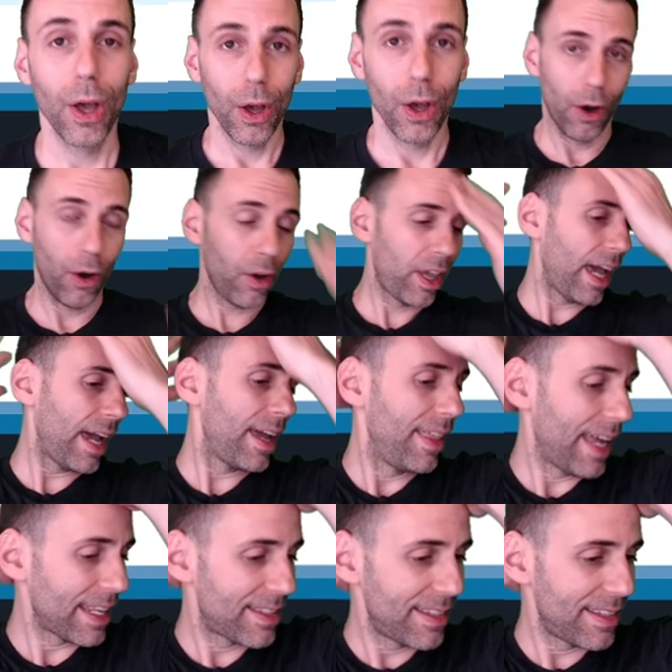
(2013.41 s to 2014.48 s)
Okay,
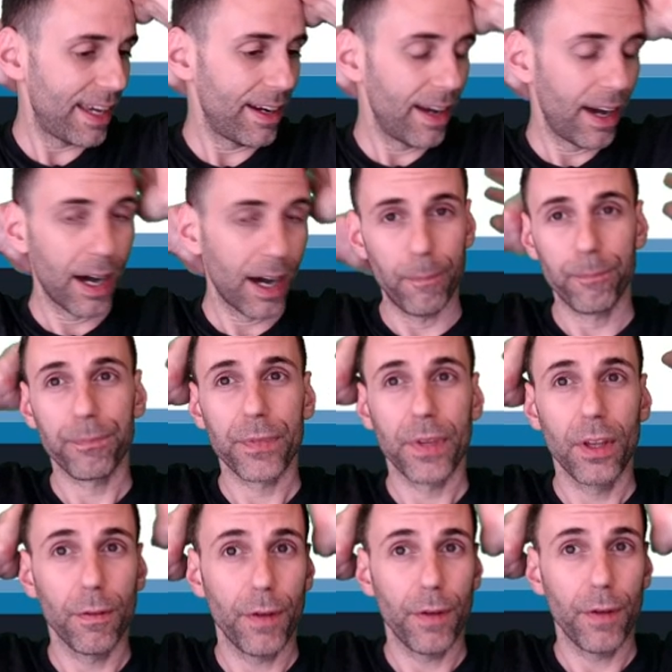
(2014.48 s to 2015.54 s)
that's it. Um,
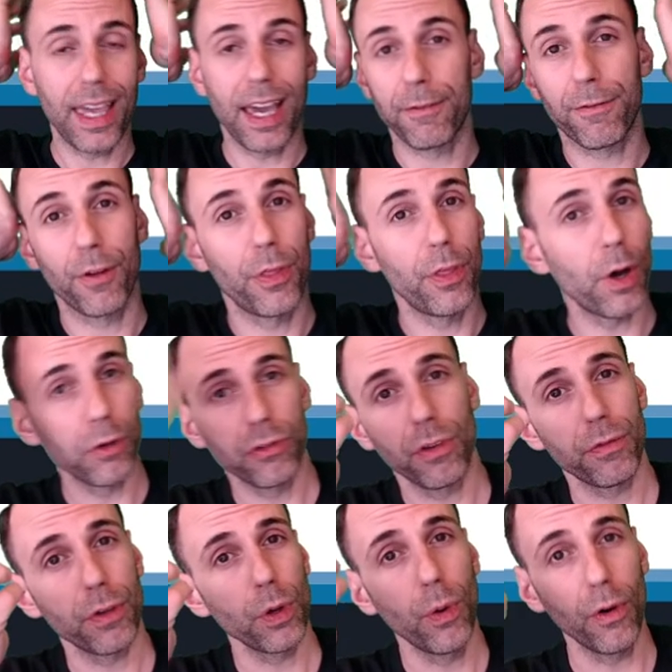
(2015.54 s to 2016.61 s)
again, for those of
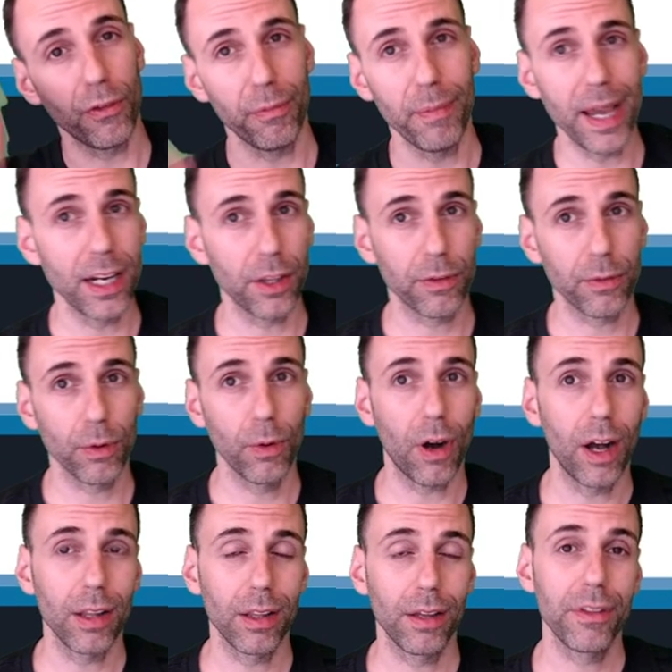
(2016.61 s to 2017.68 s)
you who have made it through
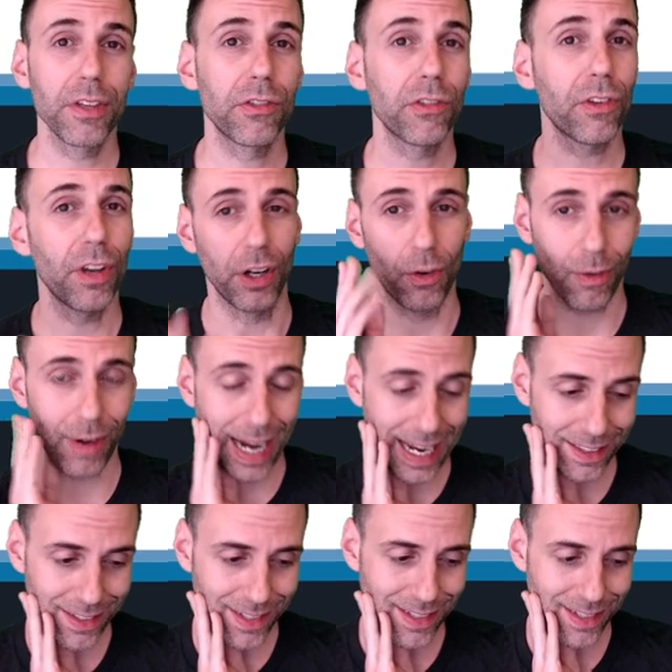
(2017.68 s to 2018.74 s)
all of this,
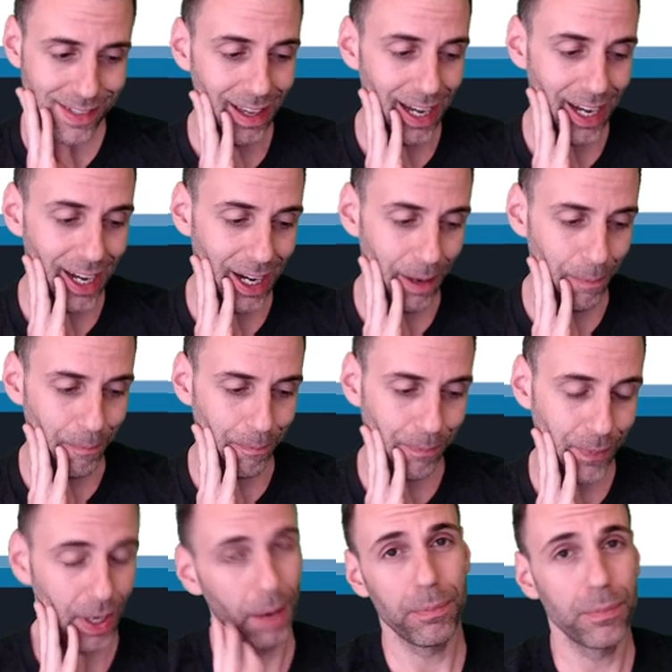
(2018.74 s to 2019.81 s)
congrats. Um,
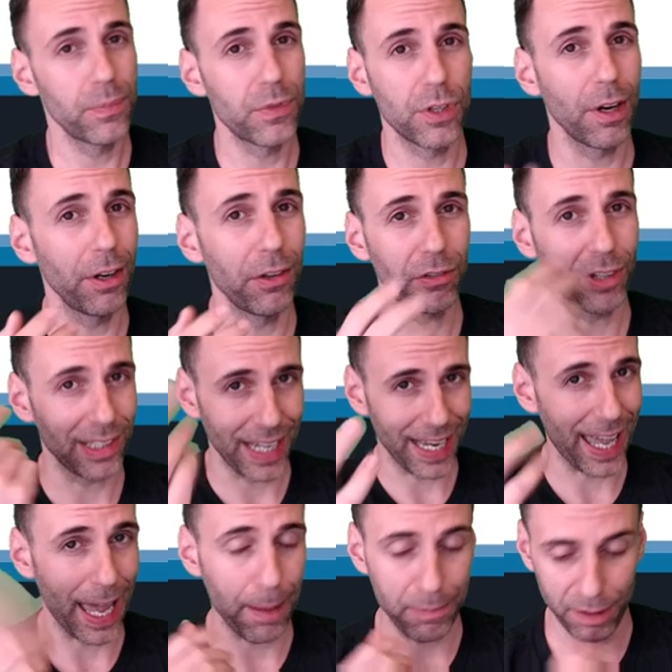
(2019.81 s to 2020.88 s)
I'm seriously like
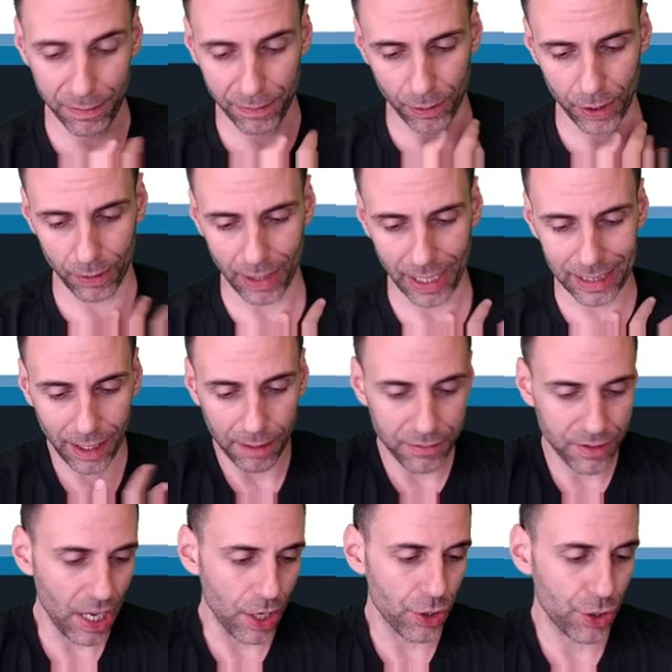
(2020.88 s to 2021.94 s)
happy for you. I love
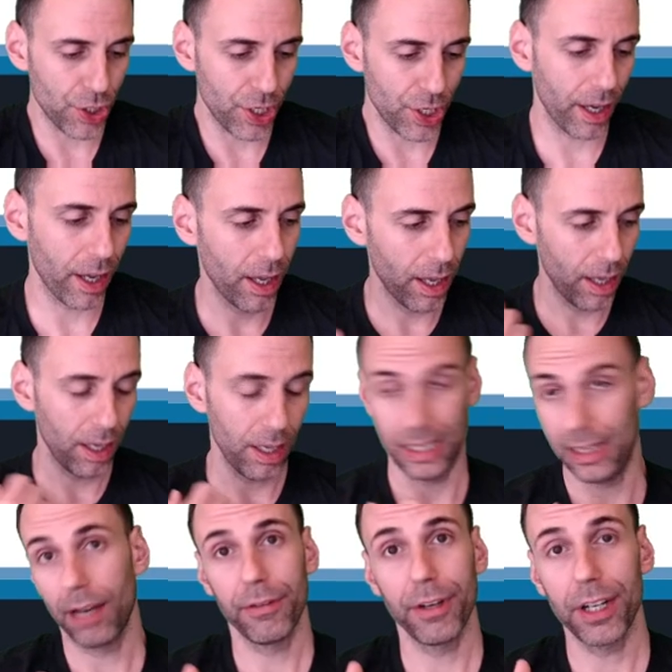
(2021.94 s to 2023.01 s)
teaching. I
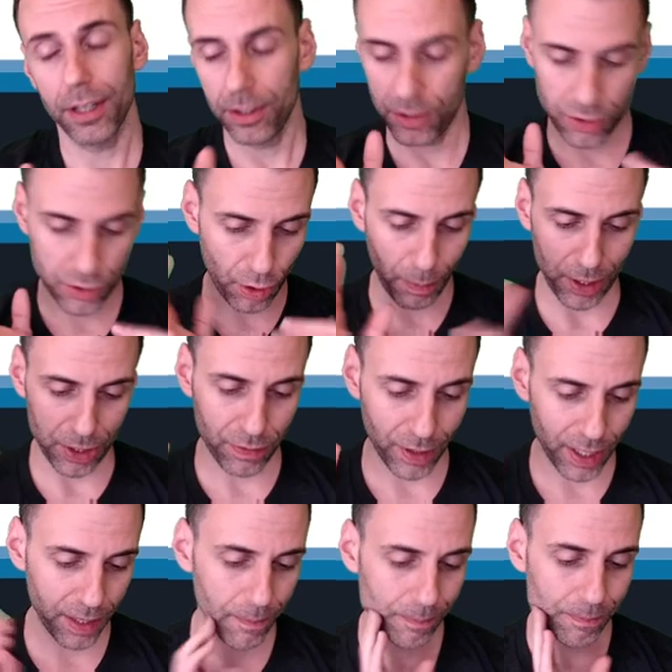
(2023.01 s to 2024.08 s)
love it. It's so much fun.